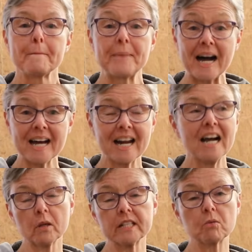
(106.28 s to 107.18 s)

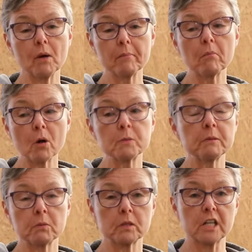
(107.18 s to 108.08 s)
But it's what most
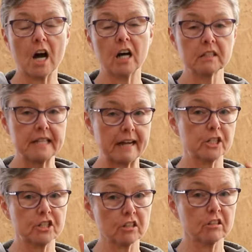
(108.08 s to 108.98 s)
people would call
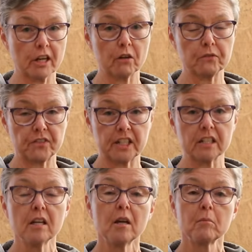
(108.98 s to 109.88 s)
textured goat
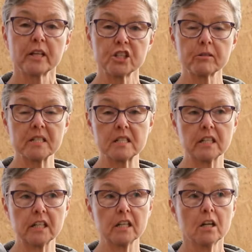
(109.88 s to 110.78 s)
feed because you can
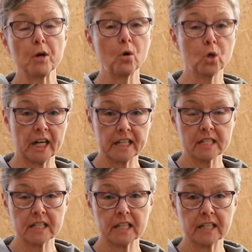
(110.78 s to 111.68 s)
see whole
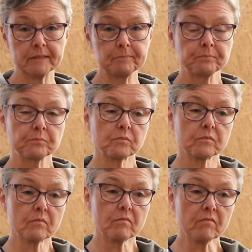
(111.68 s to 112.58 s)
grains in it,
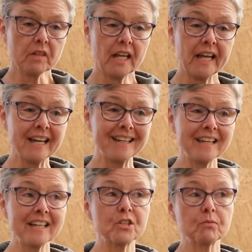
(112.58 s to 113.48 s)
and
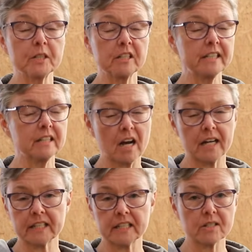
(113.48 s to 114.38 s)
it's really
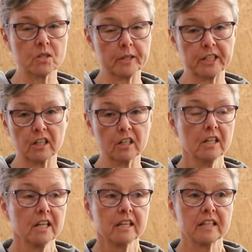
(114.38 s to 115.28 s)
not any sweeter
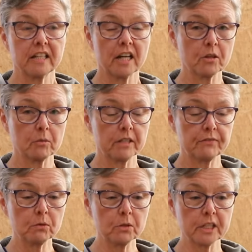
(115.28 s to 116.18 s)
than the other one.
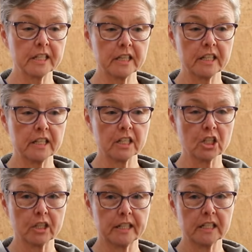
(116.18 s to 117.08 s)
If you look at the
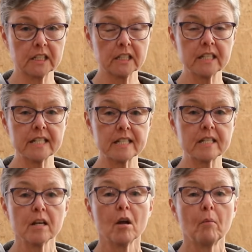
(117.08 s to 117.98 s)
ingredient
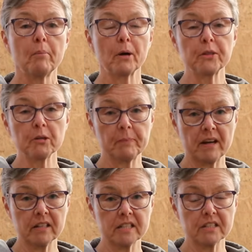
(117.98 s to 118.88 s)
list, both their
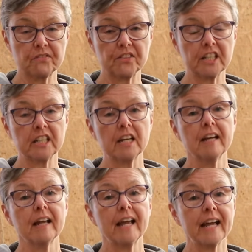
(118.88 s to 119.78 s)
pelleted feed
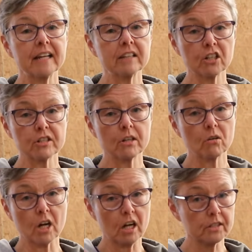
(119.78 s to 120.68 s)
and their
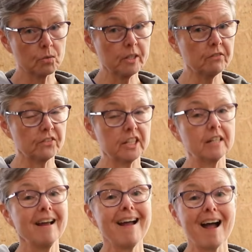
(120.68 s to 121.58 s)
so-called sweet
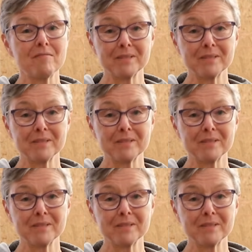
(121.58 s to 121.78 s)
feed have